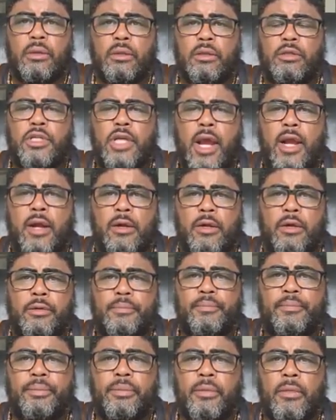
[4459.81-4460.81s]

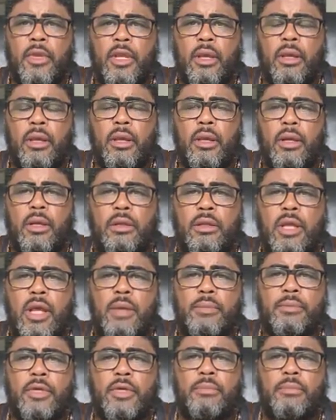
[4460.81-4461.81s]
janitor at a
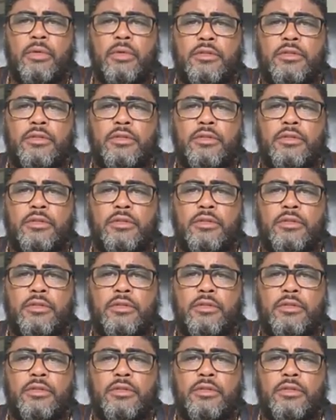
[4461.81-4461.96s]
damn